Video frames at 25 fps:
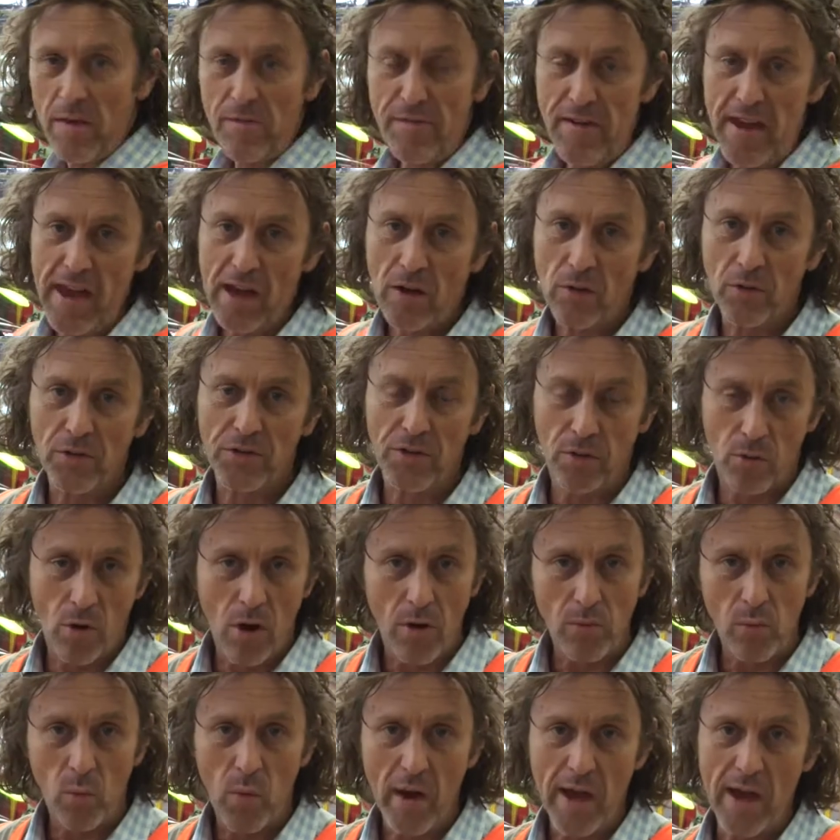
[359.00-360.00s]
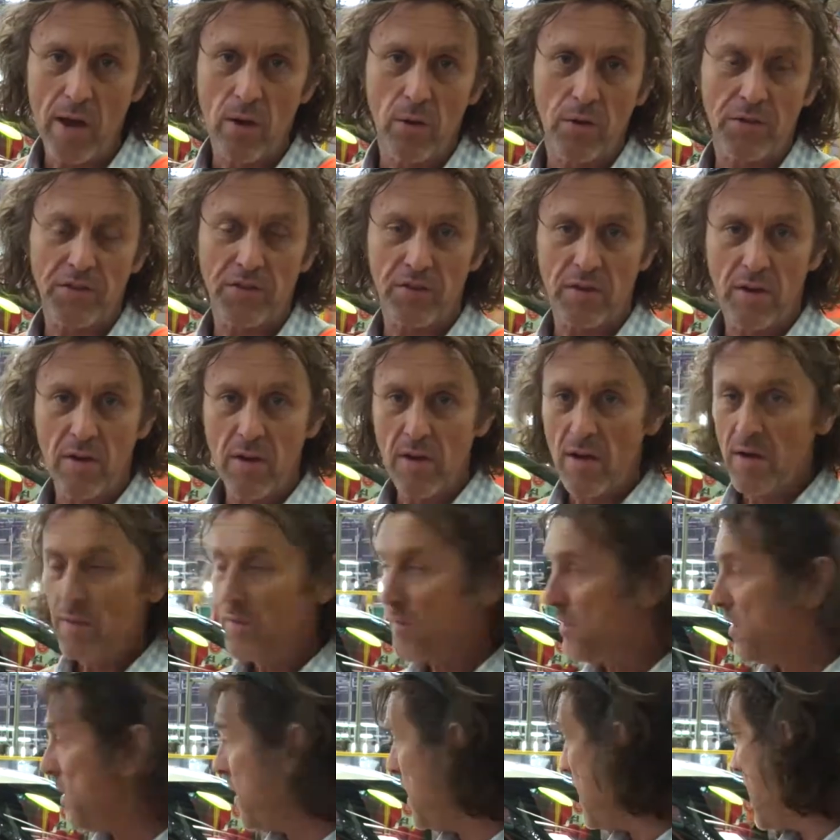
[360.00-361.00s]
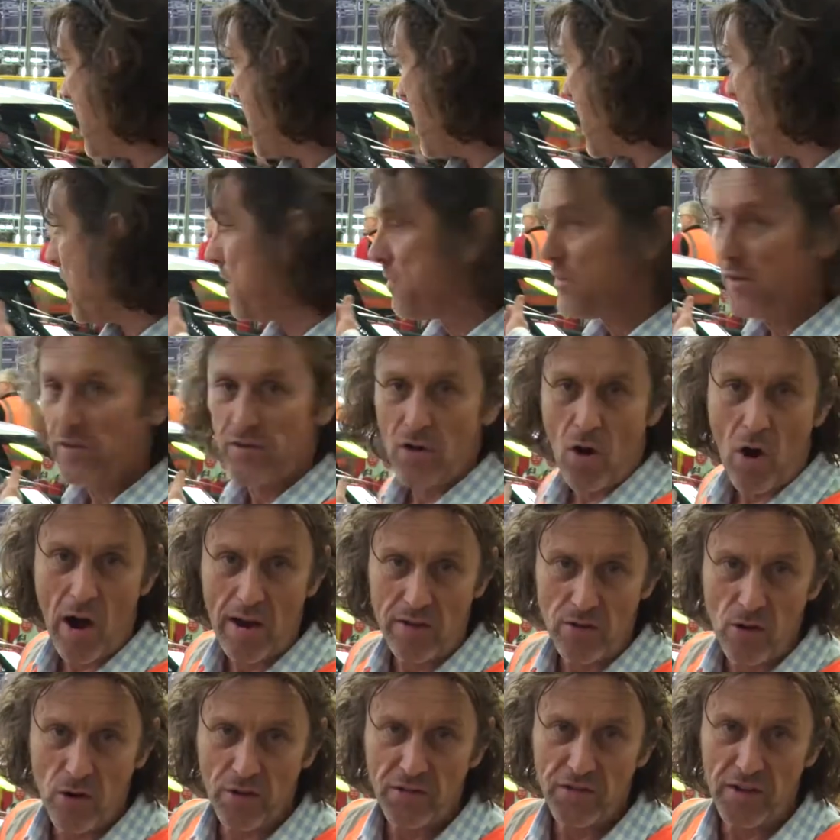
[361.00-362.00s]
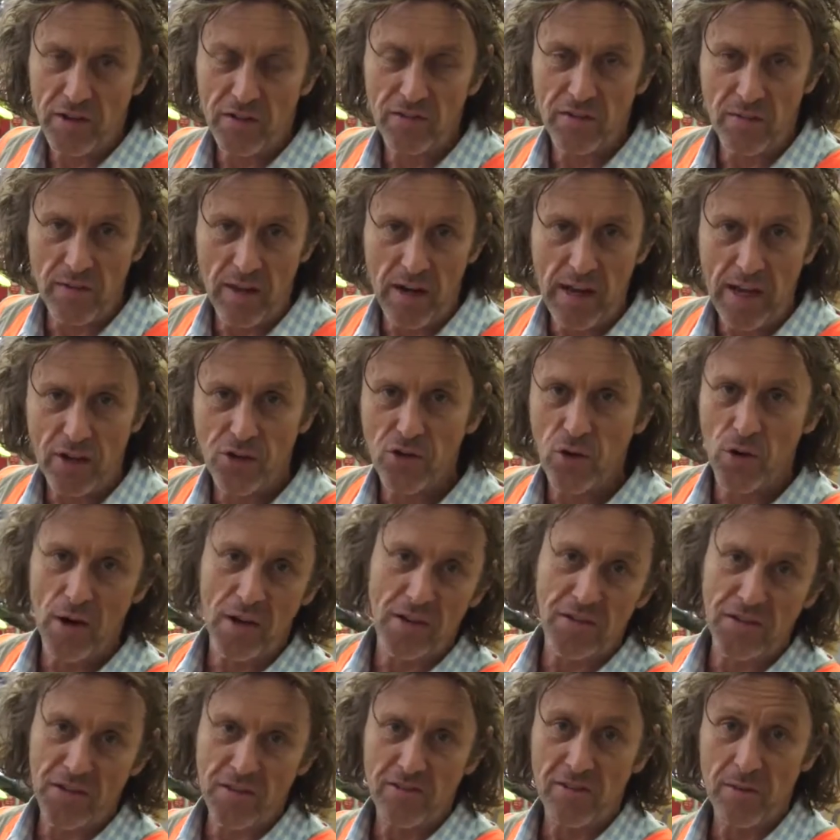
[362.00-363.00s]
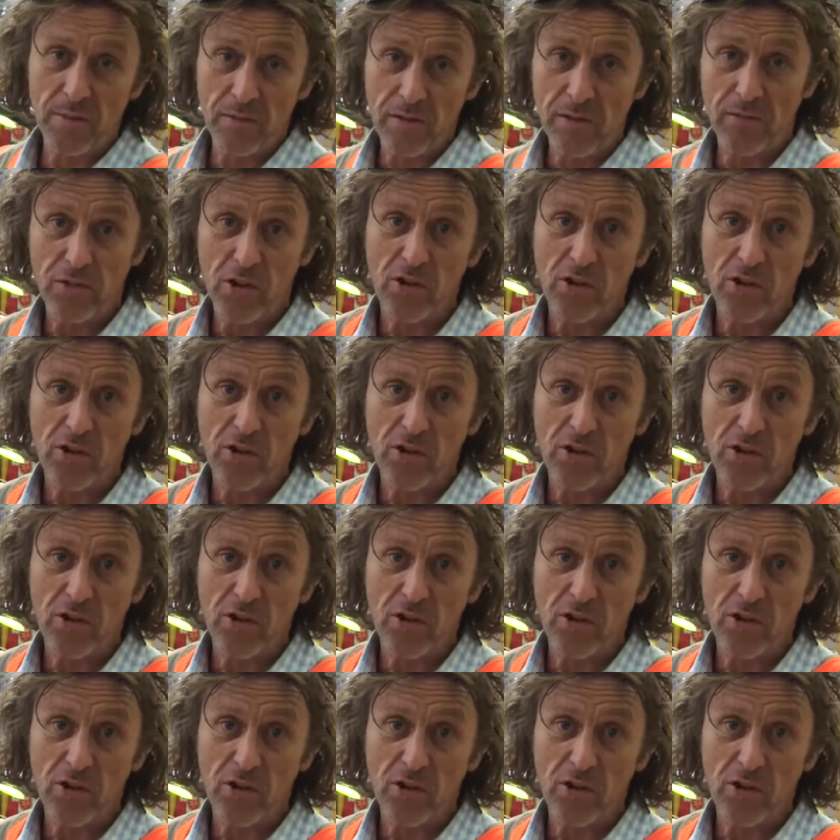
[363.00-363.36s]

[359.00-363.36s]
the vehicles are on wheels. The diagnostics and the electronic systems have